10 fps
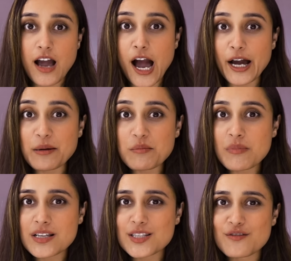I
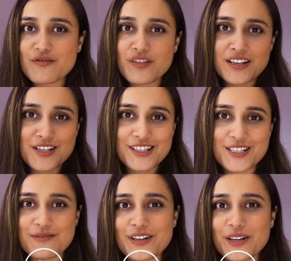must finish
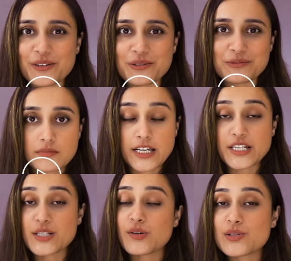this video. It
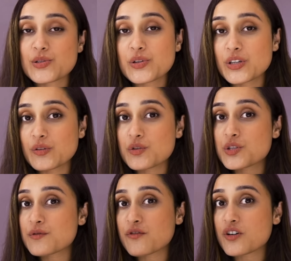is also
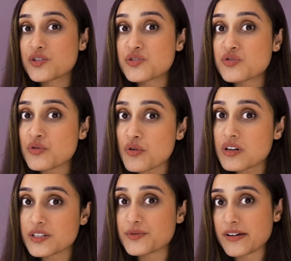used for strong
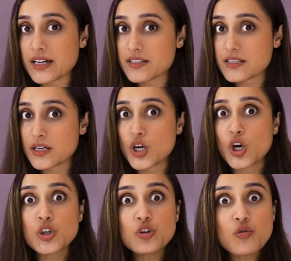advice.
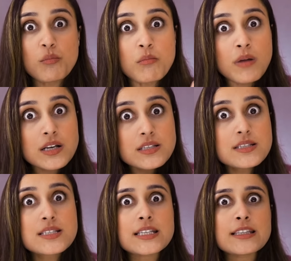You must
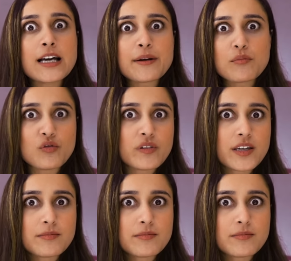see that movie.